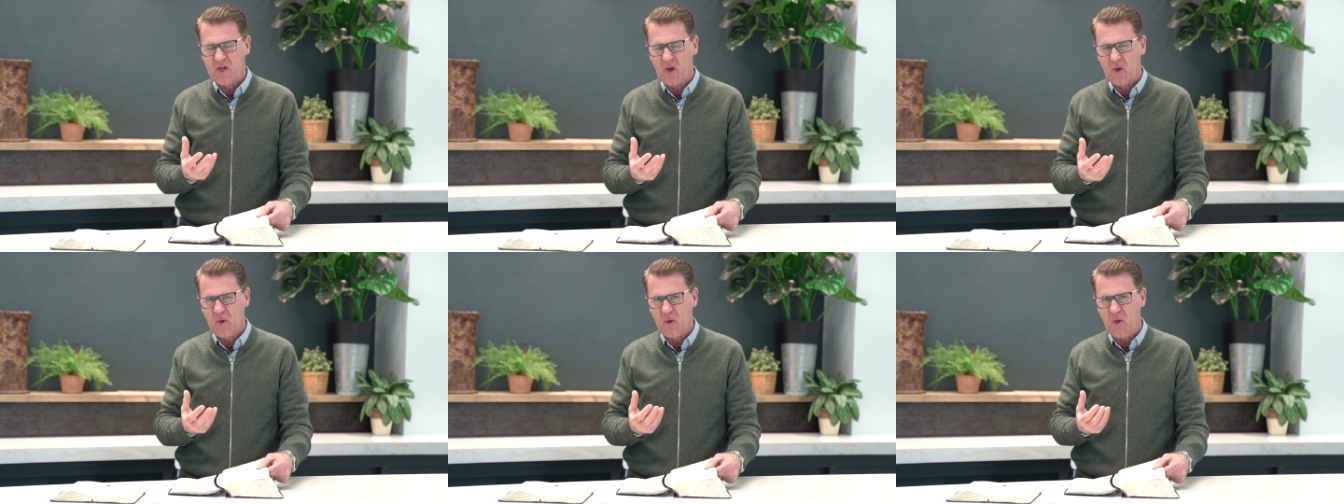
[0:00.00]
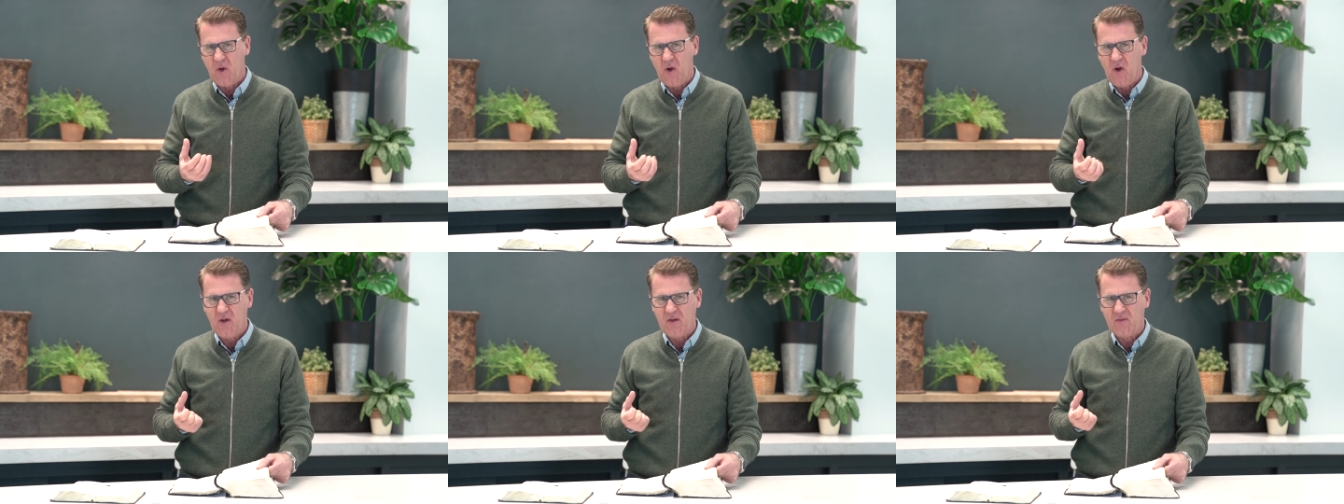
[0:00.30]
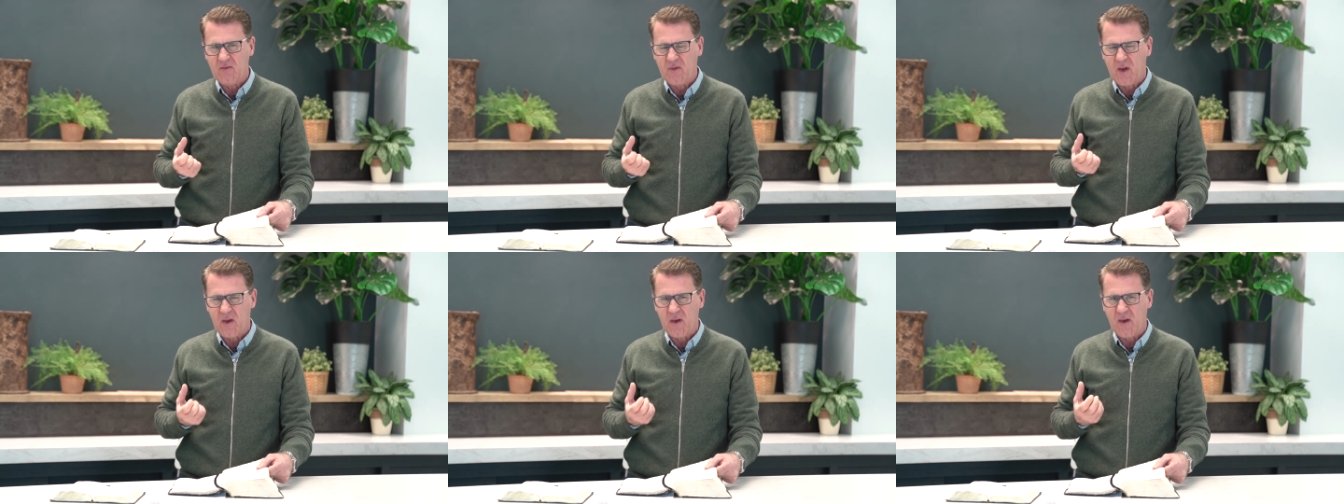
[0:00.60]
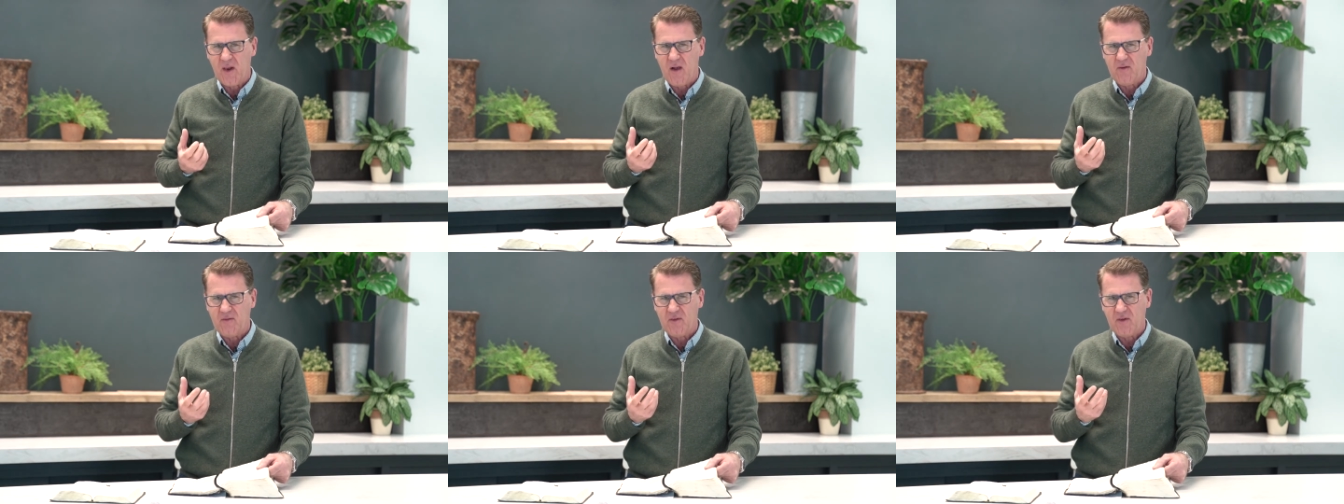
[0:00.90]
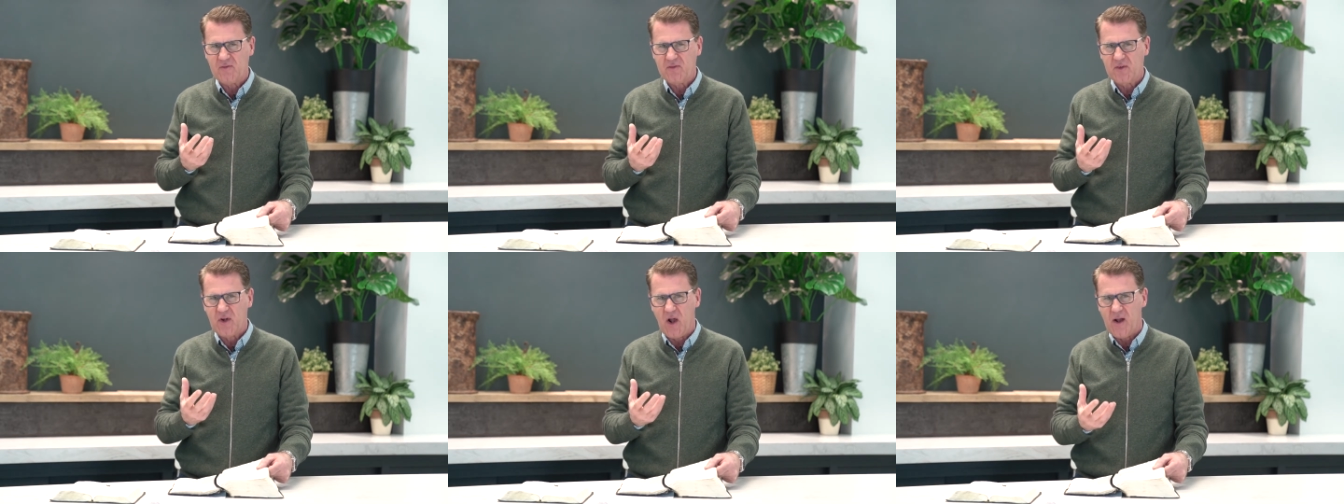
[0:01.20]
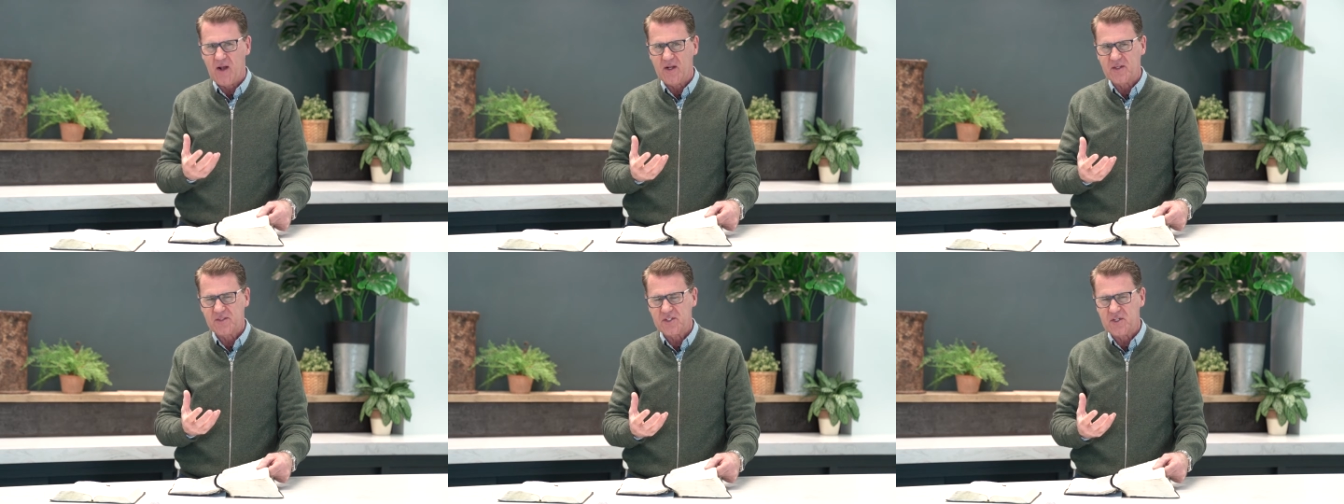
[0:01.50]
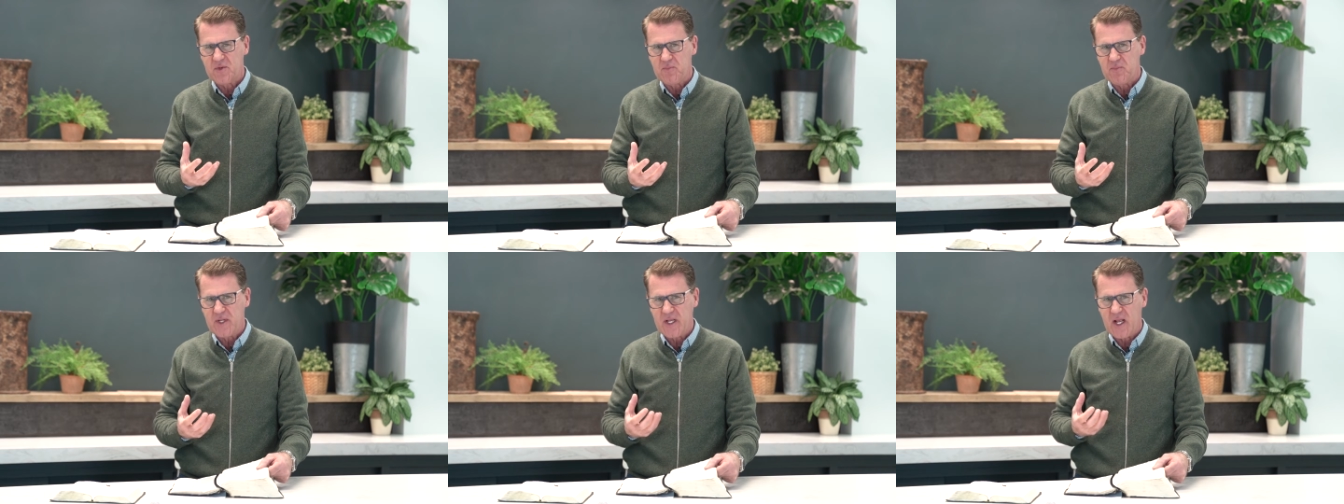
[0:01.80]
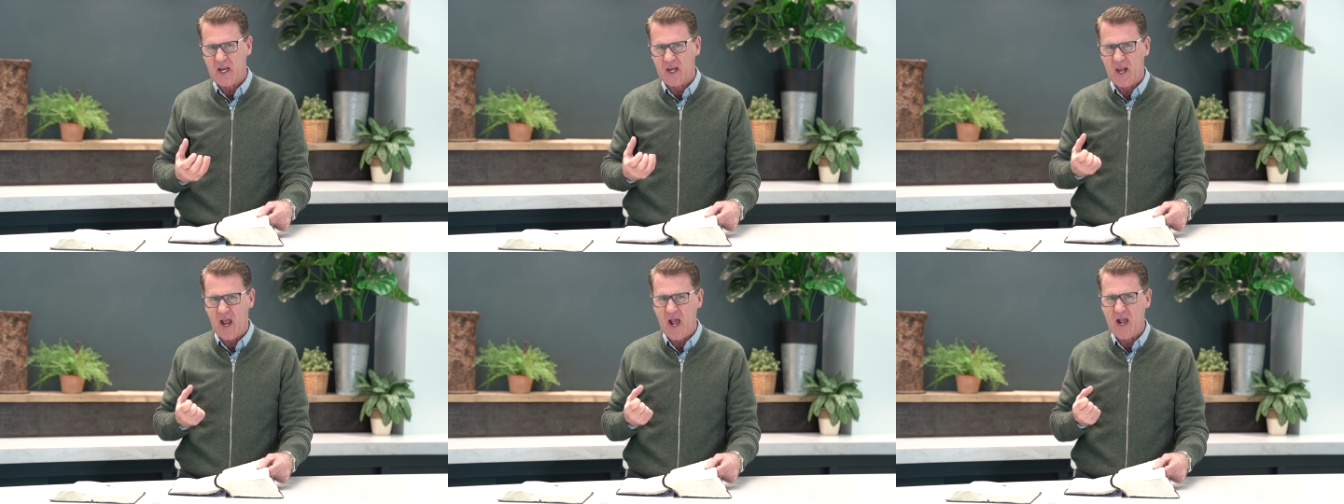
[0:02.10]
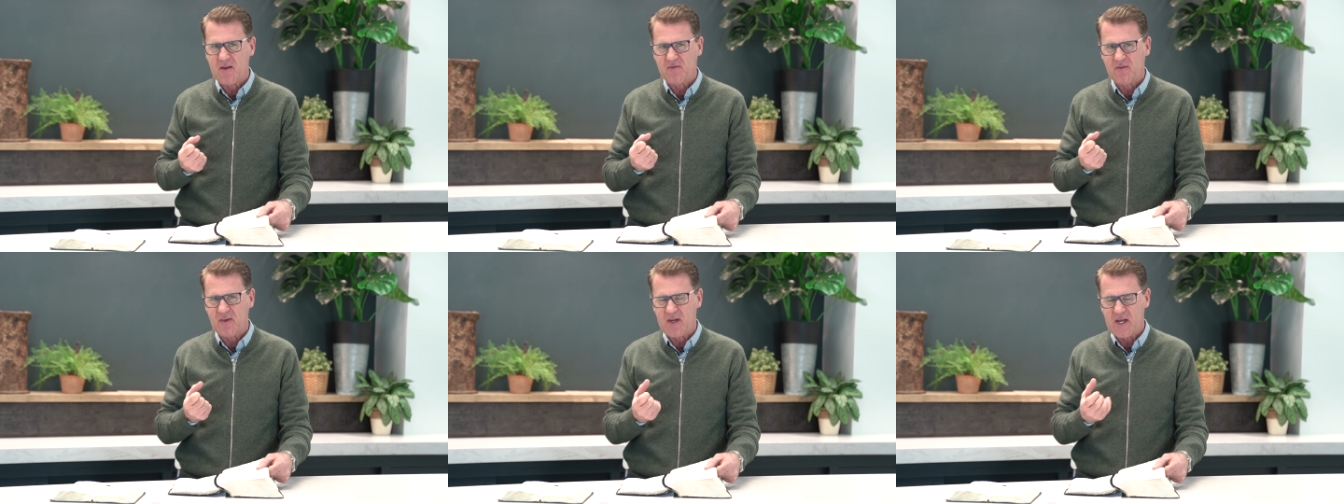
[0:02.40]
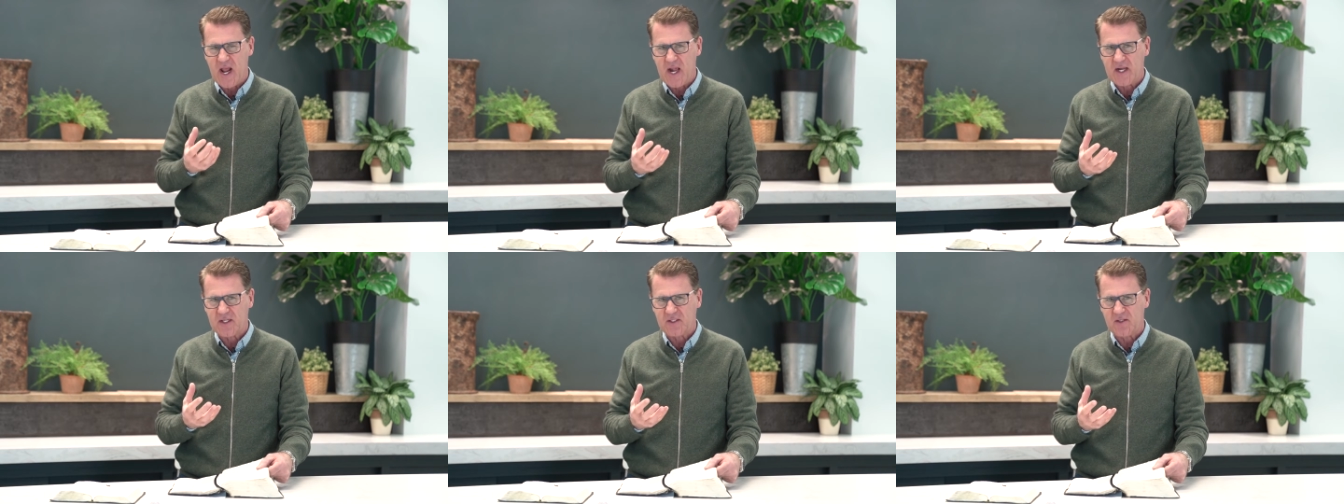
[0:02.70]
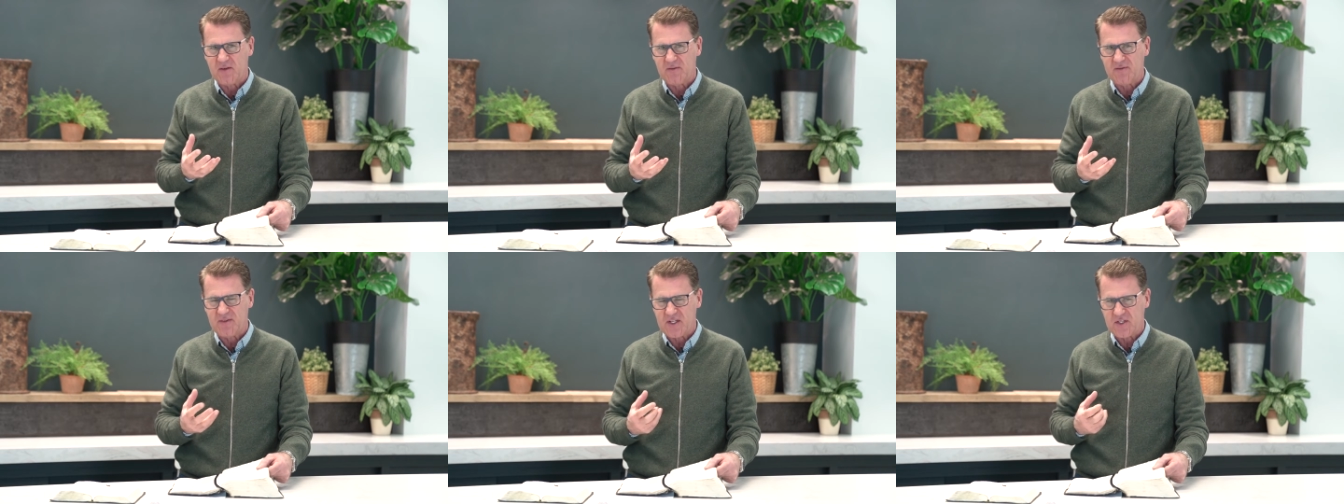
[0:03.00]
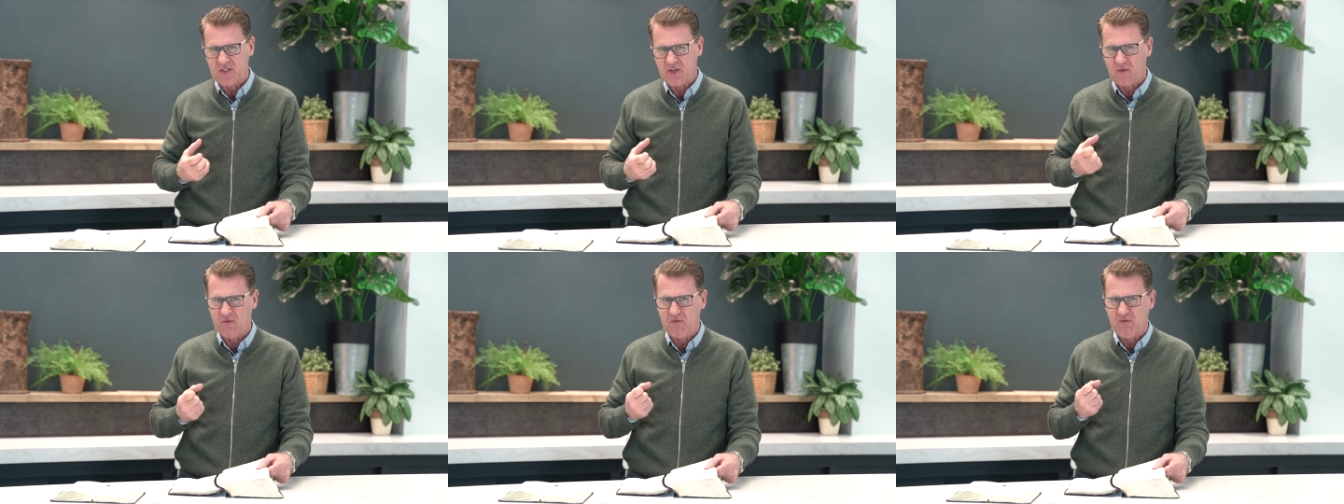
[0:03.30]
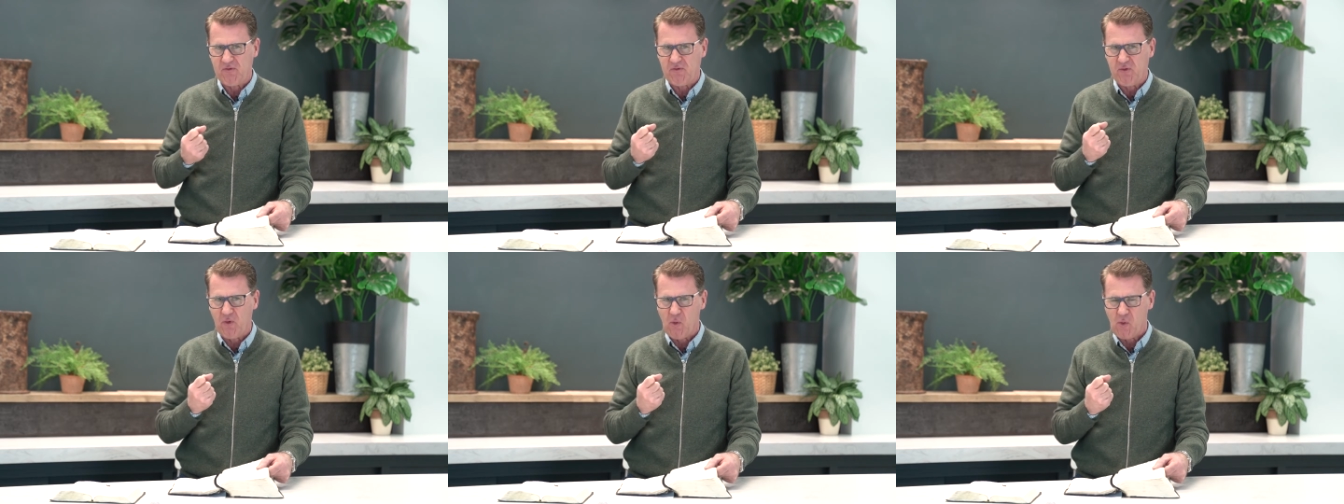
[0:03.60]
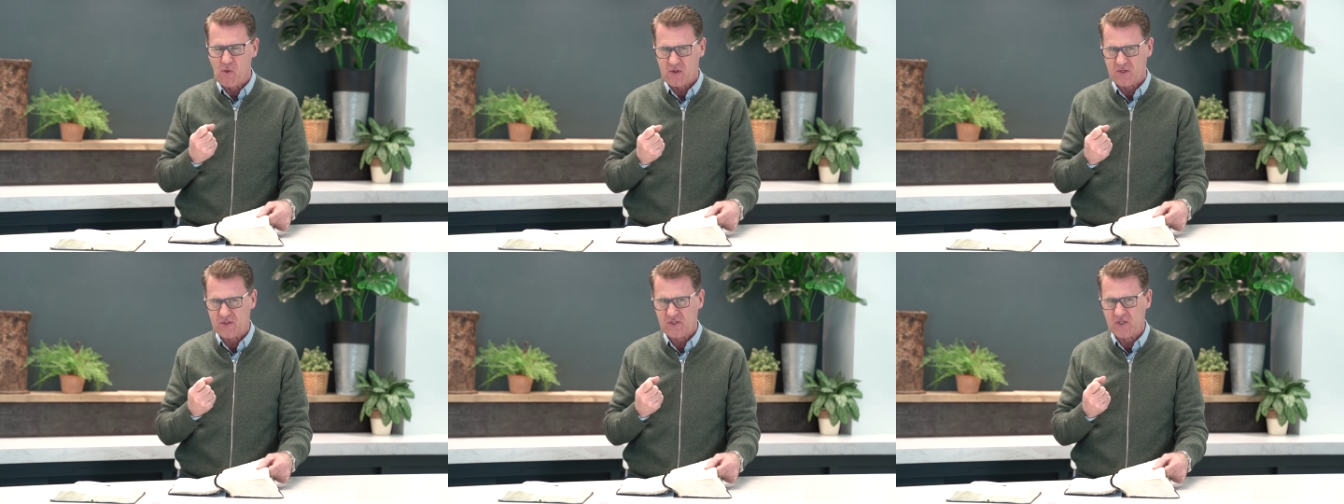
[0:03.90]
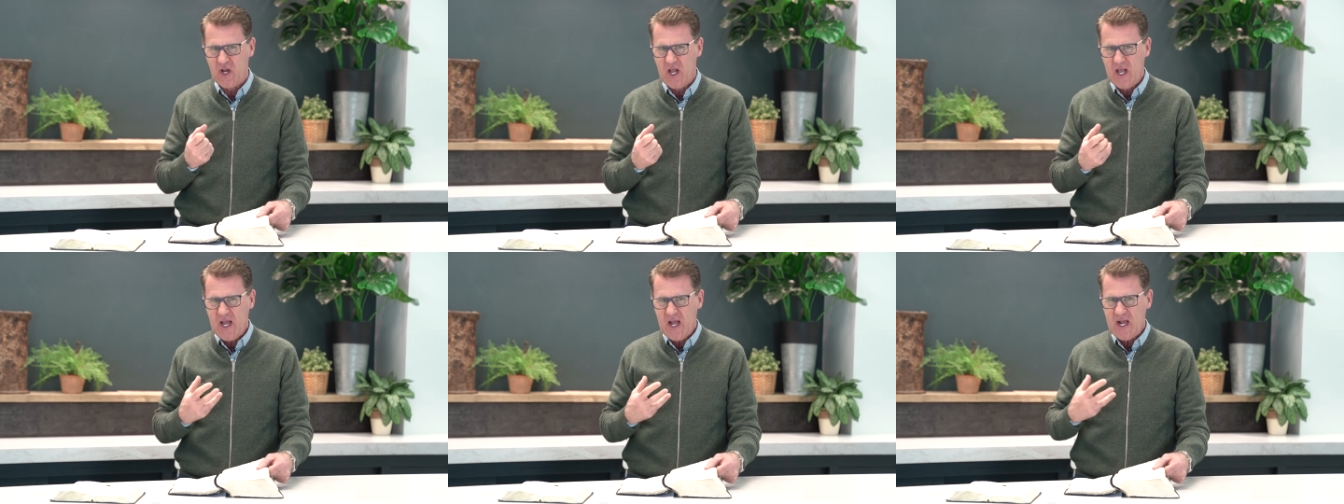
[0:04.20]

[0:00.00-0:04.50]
the law of the love of God, to be alive and active as a force,